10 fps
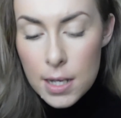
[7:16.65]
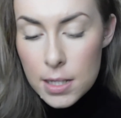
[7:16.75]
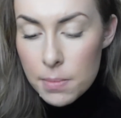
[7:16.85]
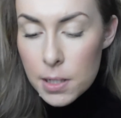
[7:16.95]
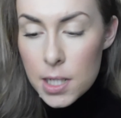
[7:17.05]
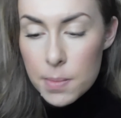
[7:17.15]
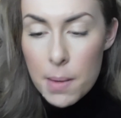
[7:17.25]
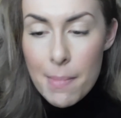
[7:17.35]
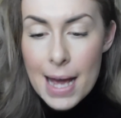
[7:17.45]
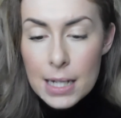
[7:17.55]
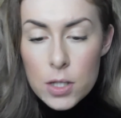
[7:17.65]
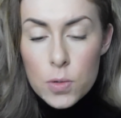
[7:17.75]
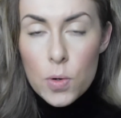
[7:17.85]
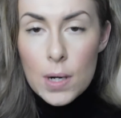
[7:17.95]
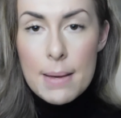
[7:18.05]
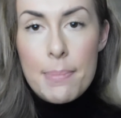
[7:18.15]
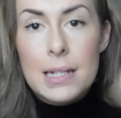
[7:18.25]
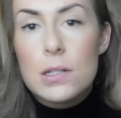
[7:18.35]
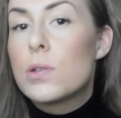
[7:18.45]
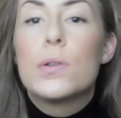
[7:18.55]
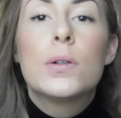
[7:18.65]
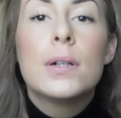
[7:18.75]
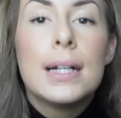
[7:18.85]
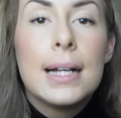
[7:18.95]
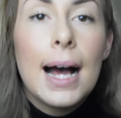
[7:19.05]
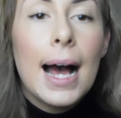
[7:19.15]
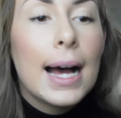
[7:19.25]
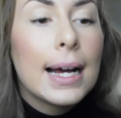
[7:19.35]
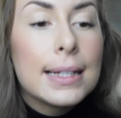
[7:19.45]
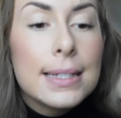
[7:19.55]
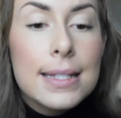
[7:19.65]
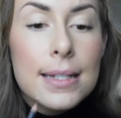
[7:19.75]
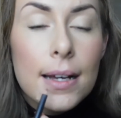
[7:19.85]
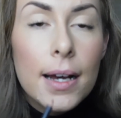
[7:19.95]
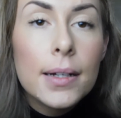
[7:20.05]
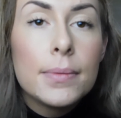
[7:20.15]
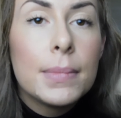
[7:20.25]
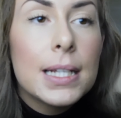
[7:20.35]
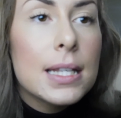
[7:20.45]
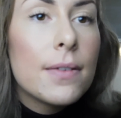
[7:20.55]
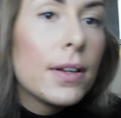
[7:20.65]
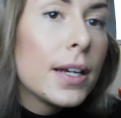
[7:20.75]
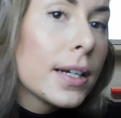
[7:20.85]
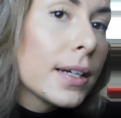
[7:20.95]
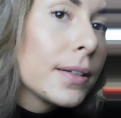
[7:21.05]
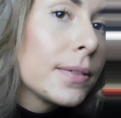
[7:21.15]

So I'm going to use my MAC Soar lip pencil and um, let's have a look.